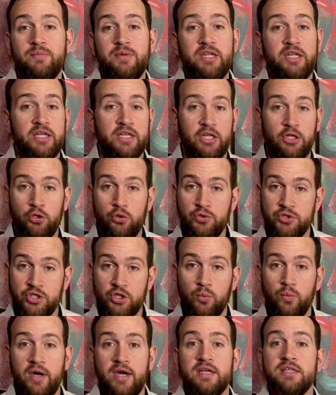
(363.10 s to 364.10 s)
meaning like
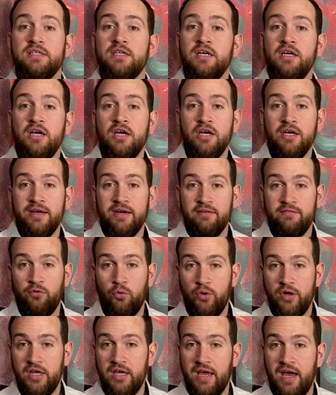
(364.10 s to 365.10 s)
losing weight,
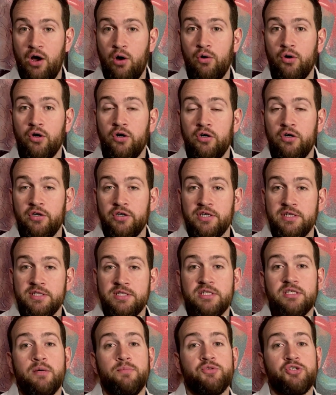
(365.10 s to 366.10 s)
avoiding alcohol
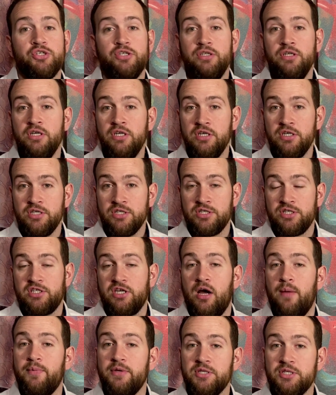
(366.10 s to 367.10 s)
consumption,
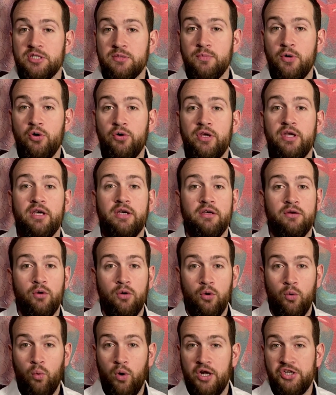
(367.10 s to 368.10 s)
stopping smoking,
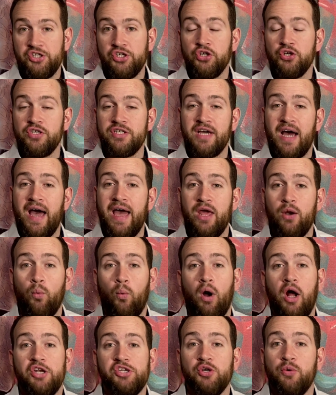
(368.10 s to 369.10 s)
watching your diet and
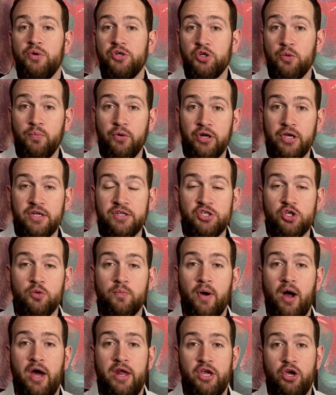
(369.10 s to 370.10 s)
watching what you're putting into your
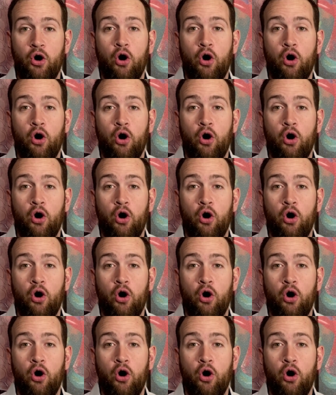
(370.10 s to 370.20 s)
body.